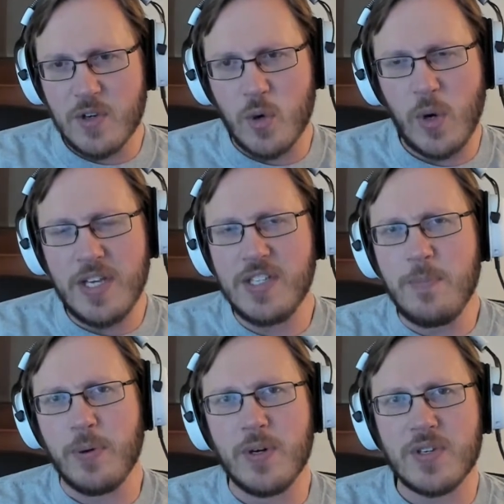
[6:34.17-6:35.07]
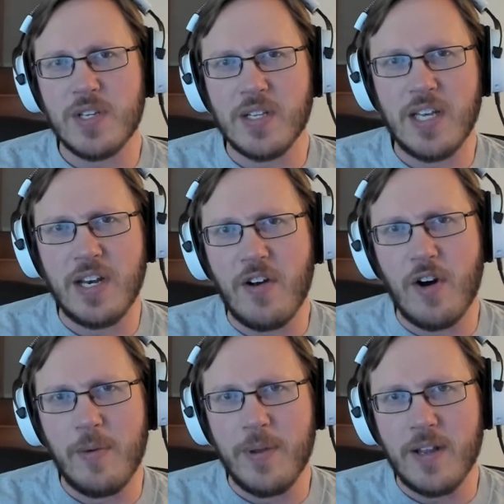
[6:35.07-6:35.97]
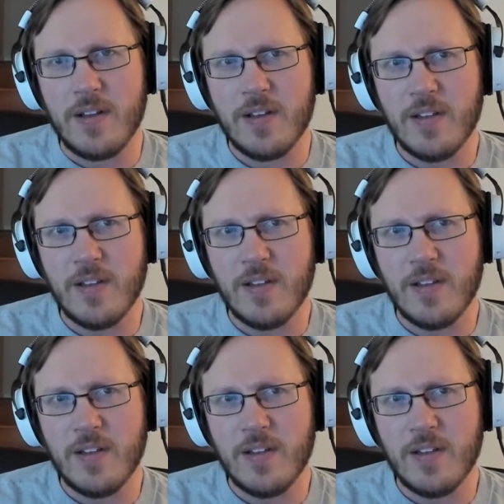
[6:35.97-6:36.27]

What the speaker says: crazy person lead an army.